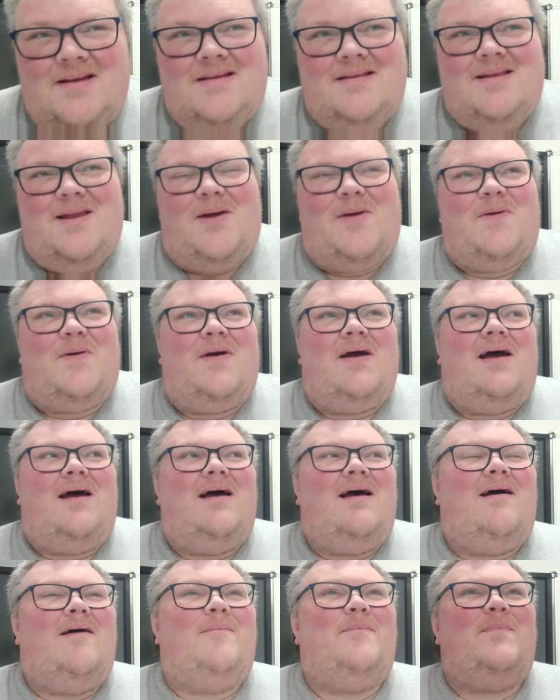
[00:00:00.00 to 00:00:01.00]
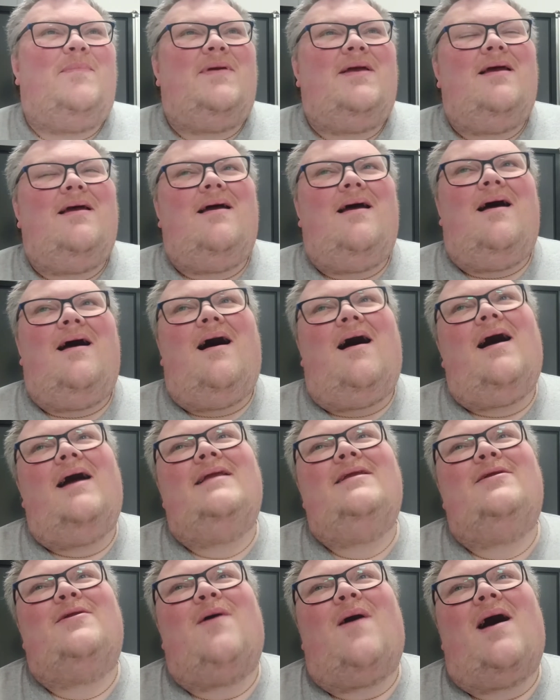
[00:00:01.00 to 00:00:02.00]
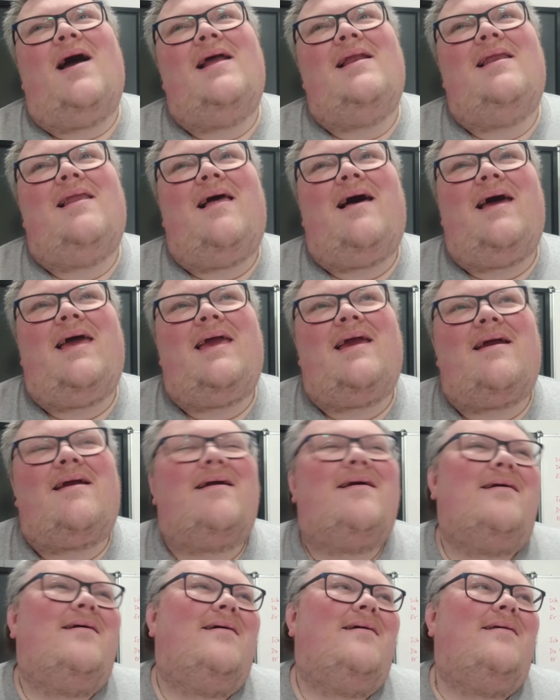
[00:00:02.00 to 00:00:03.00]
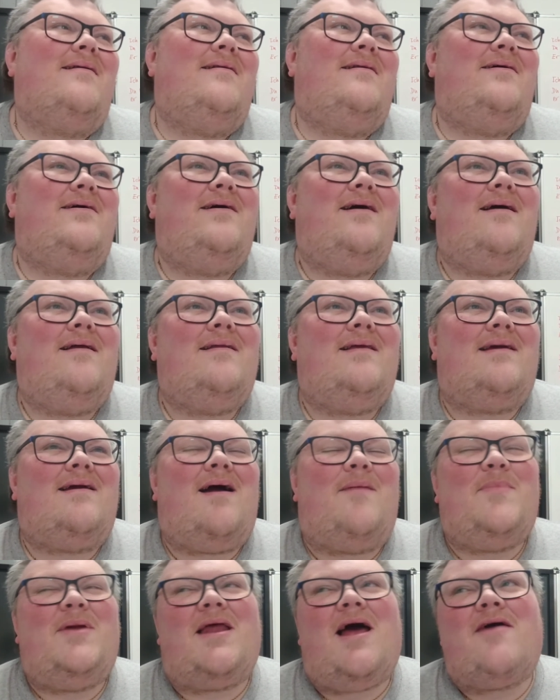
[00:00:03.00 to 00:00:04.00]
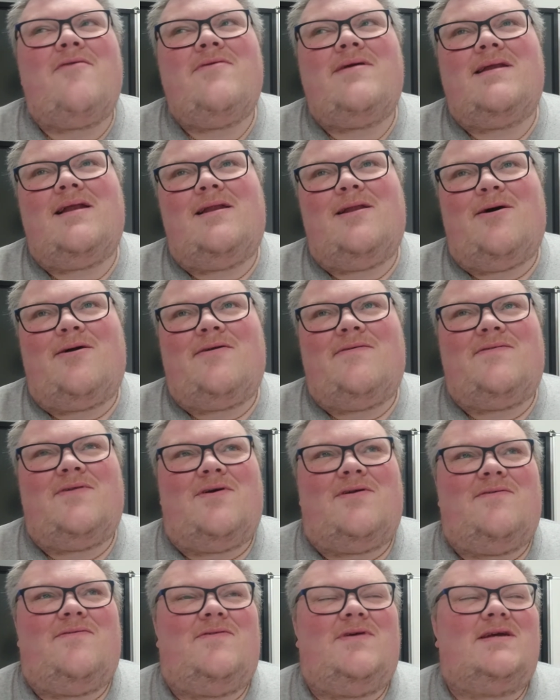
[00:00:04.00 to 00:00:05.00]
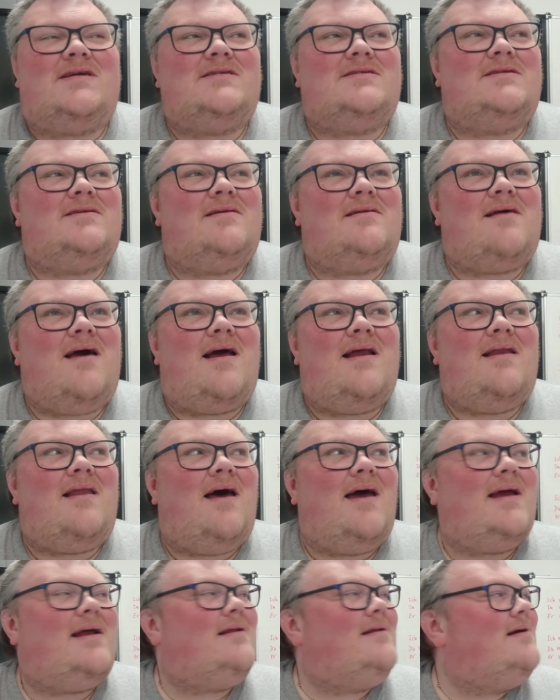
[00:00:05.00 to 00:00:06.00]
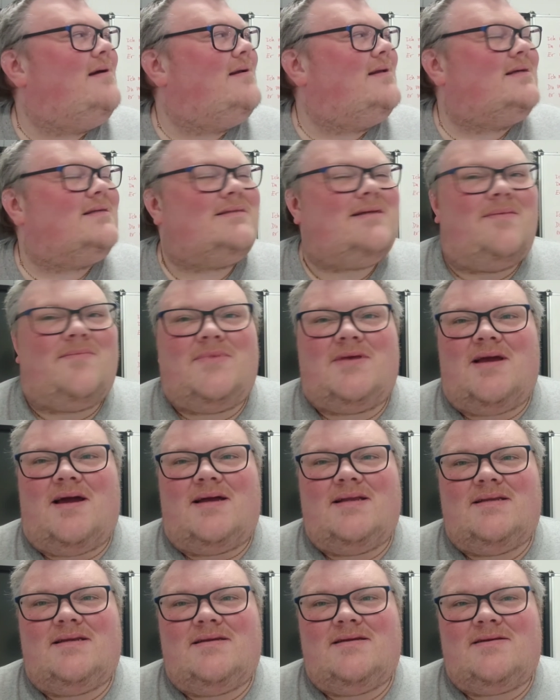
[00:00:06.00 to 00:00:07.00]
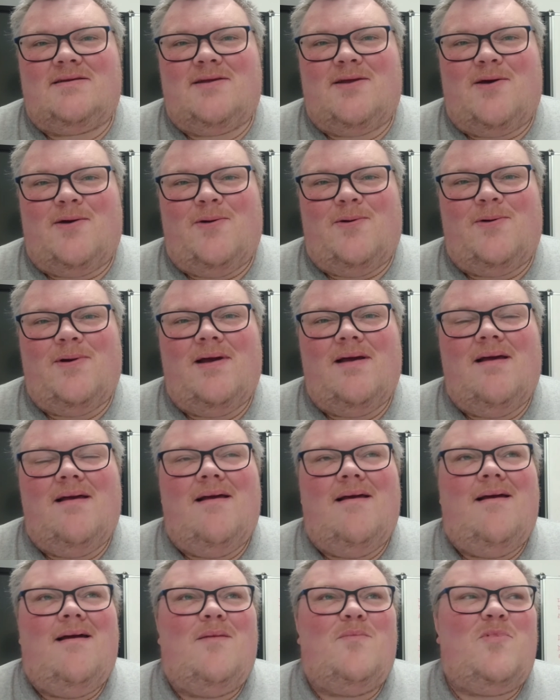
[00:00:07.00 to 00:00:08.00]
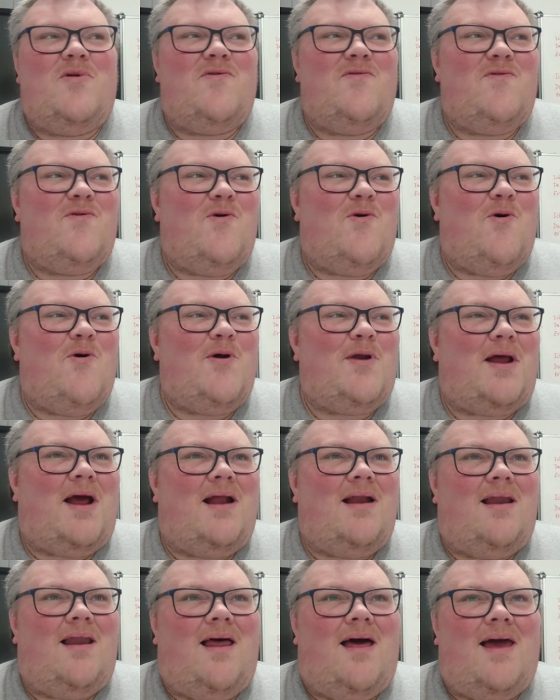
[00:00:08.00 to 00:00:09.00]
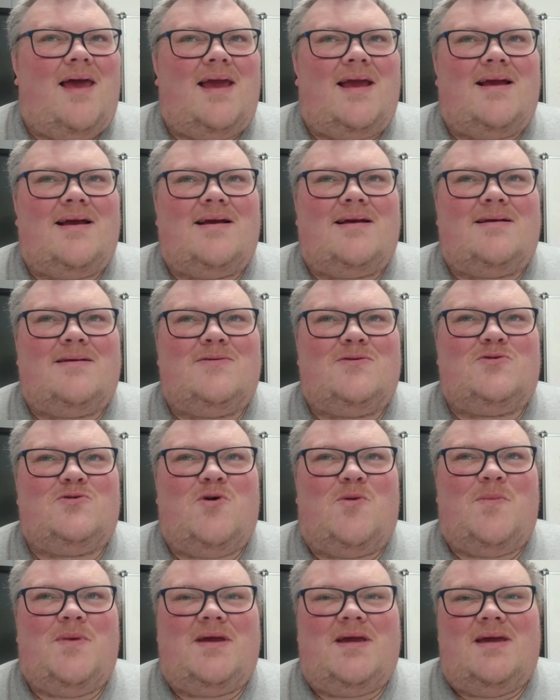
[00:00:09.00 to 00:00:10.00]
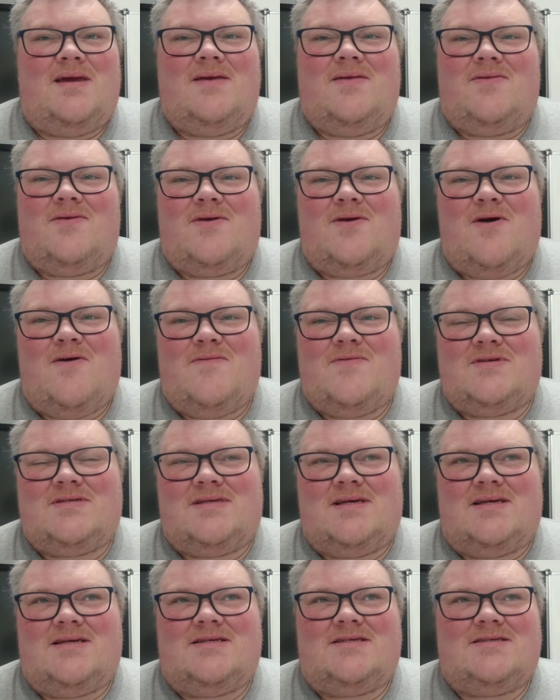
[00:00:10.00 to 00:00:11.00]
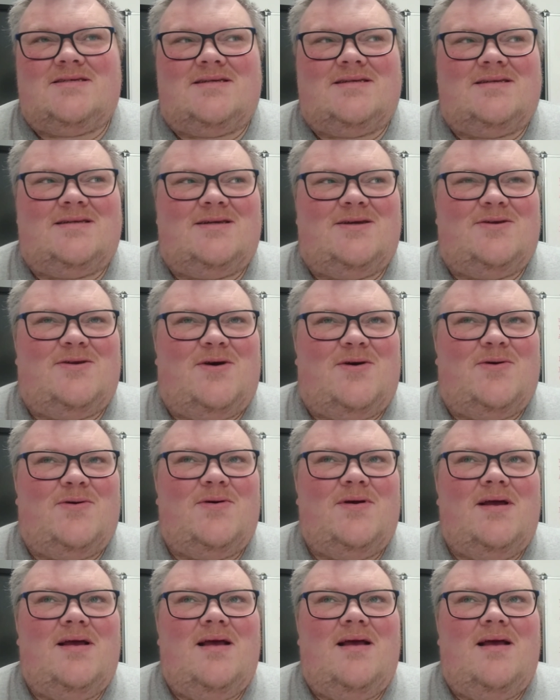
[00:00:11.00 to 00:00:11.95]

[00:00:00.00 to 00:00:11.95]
No, I don't know. I like learning. I mean, I read a lot of nonfiction, and I like learning something I didn't know before, and I like dropping it into conversation, you know.